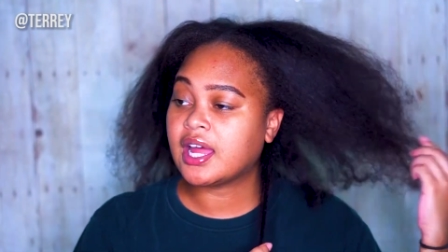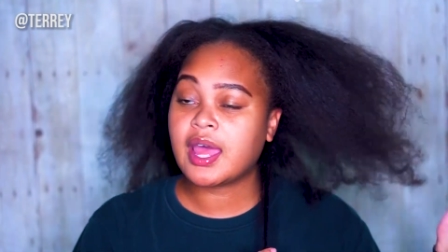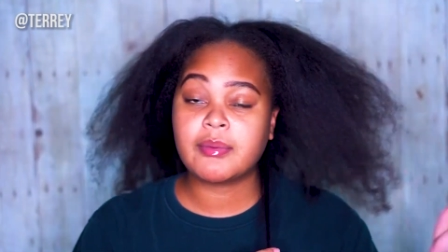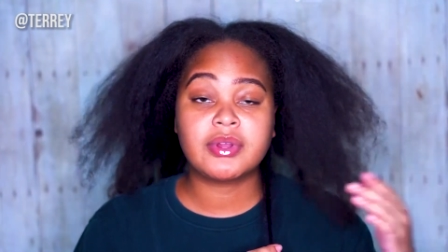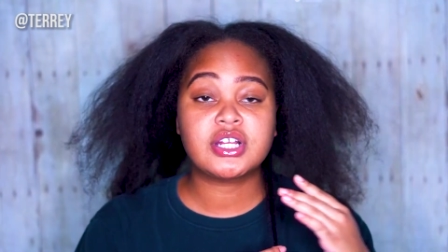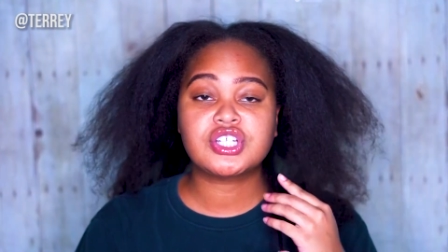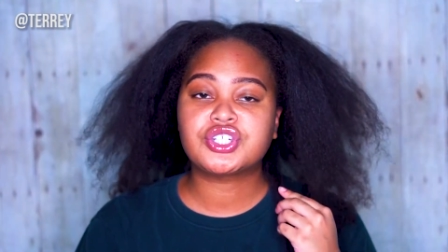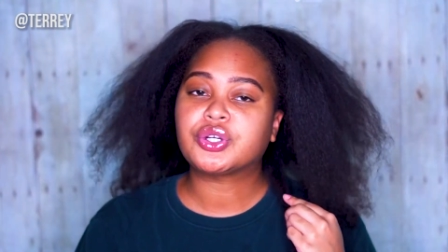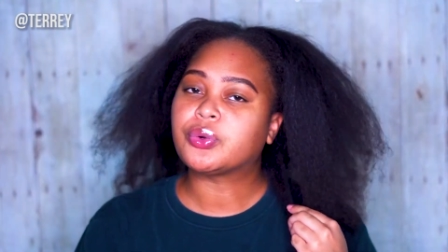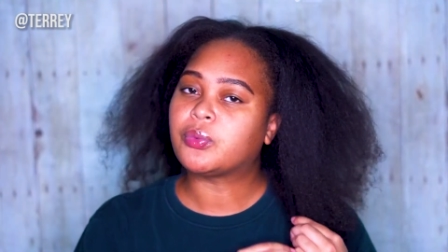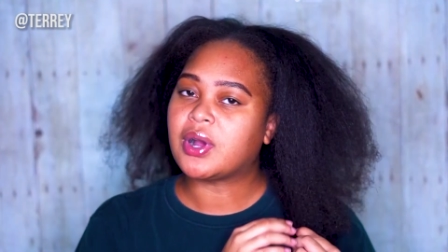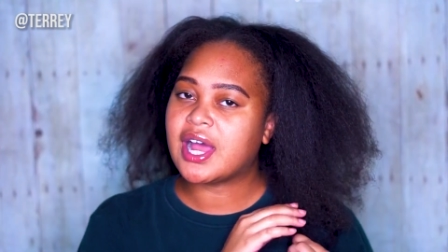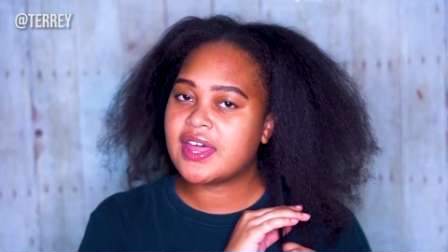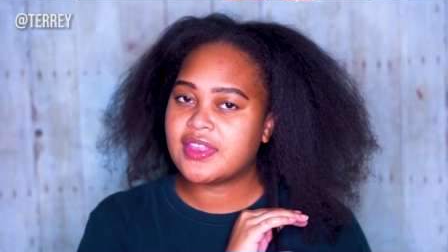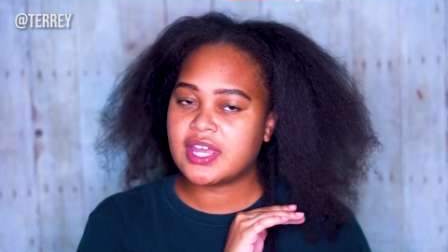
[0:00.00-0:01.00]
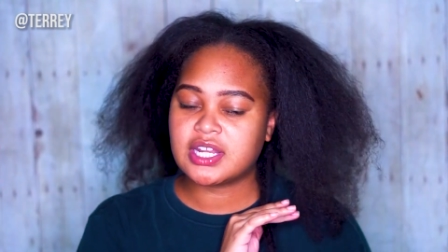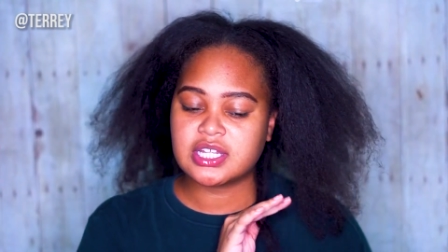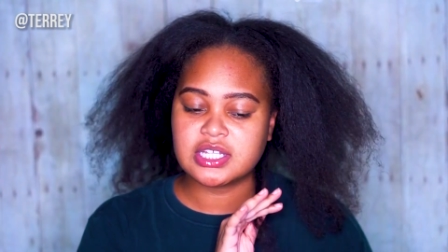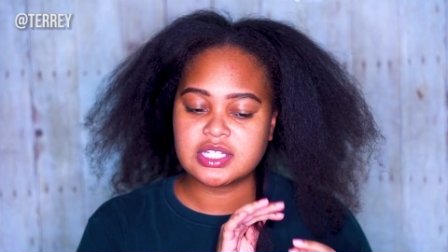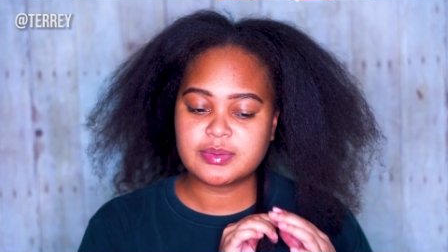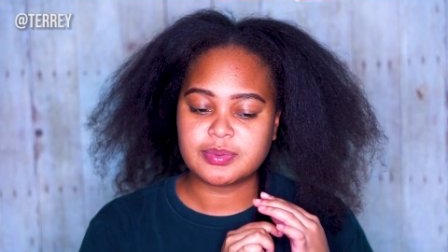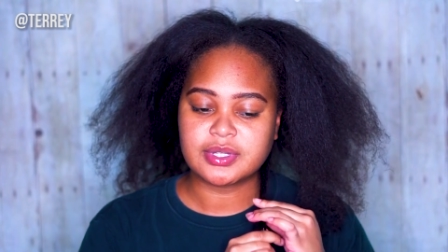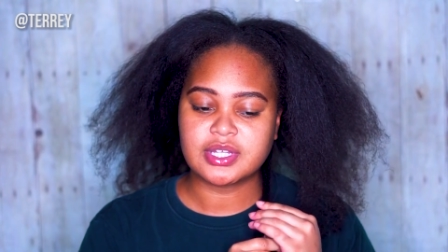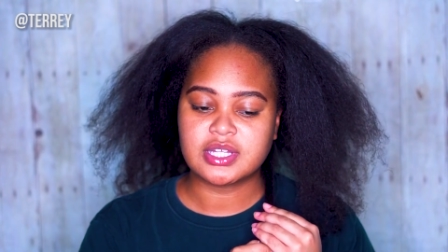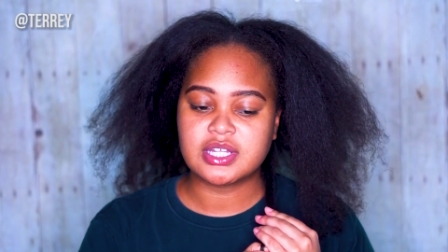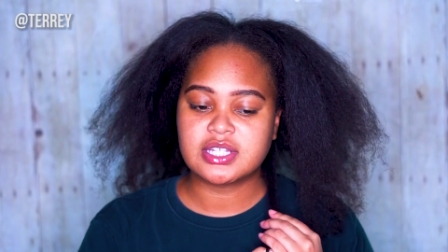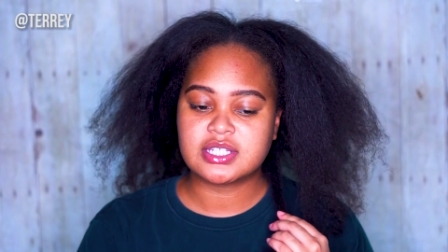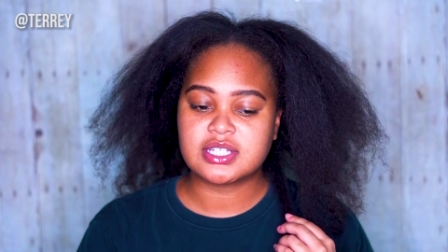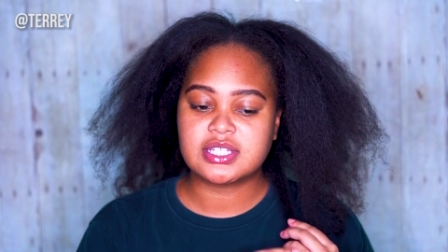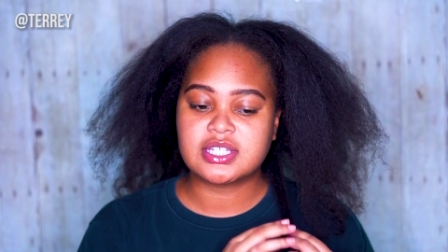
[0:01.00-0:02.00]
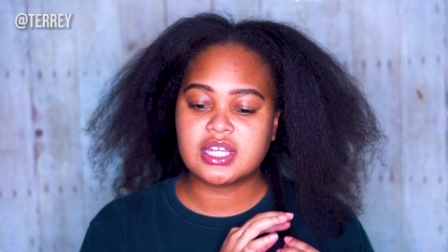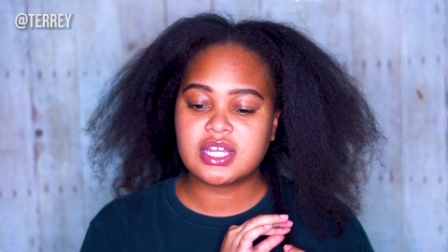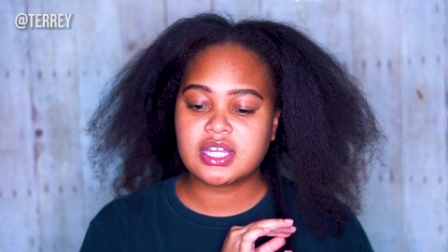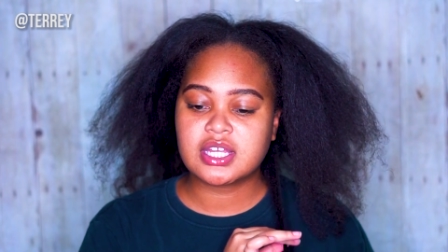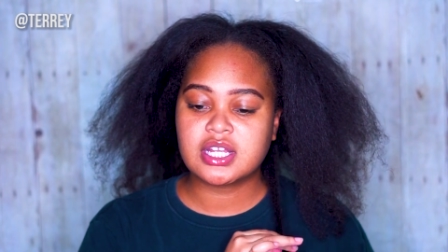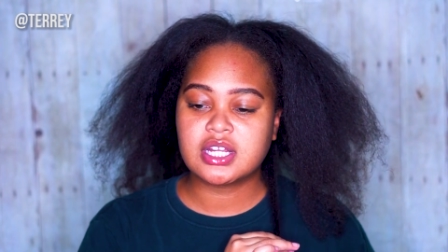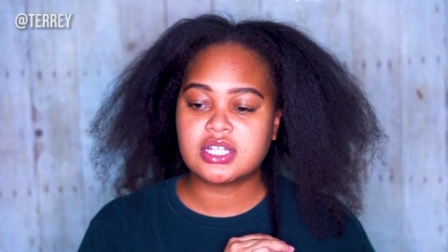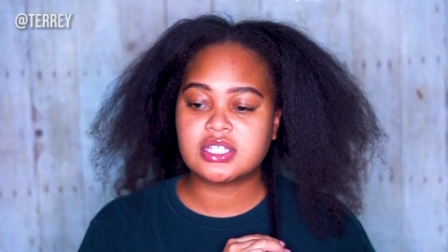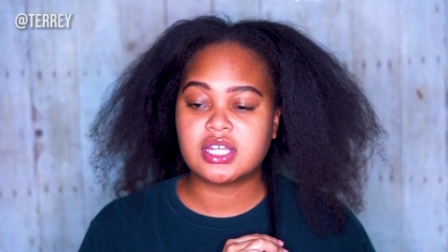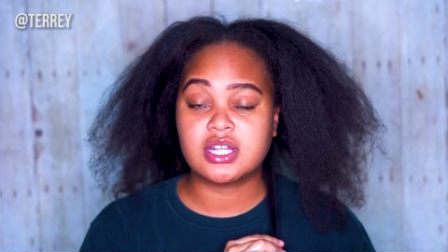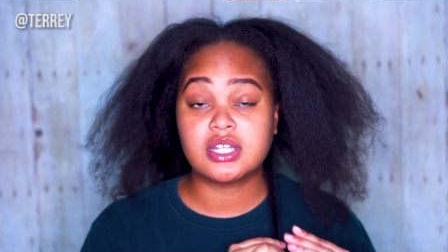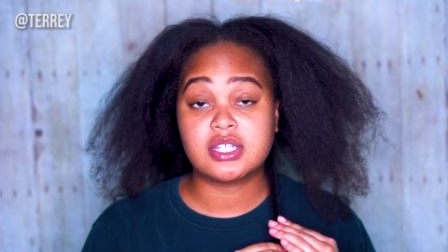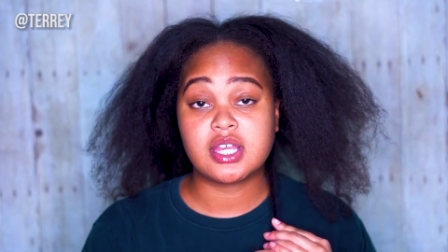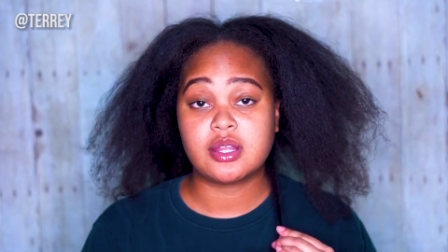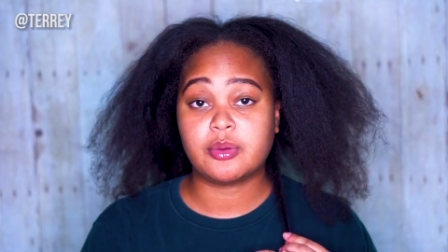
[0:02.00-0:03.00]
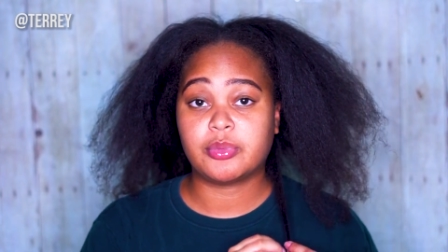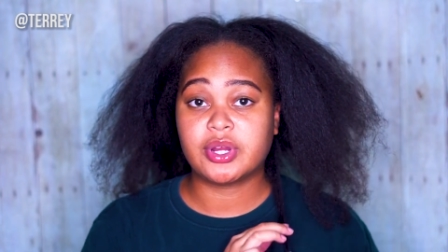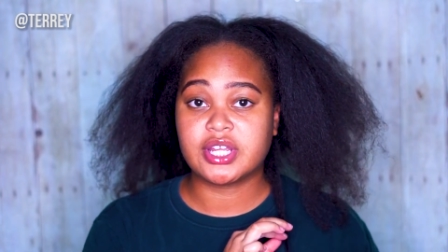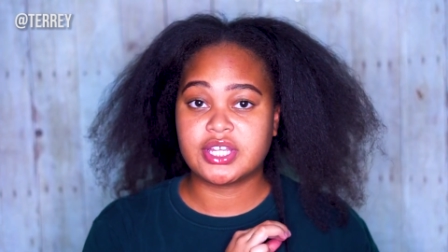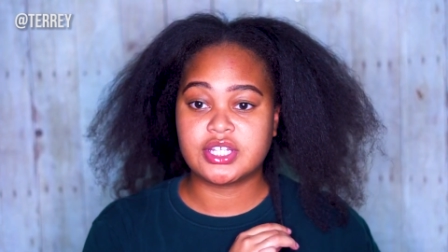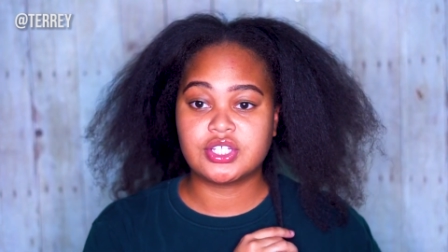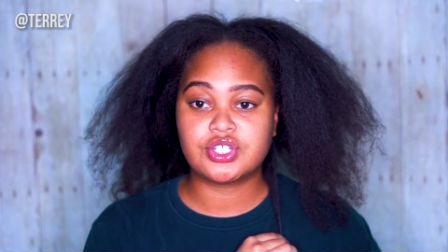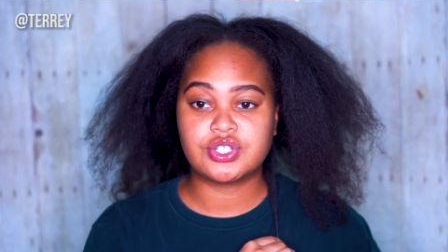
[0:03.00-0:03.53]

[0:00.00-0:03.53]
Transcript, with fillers: I'm not sure why that is, but it's a ton of breakage.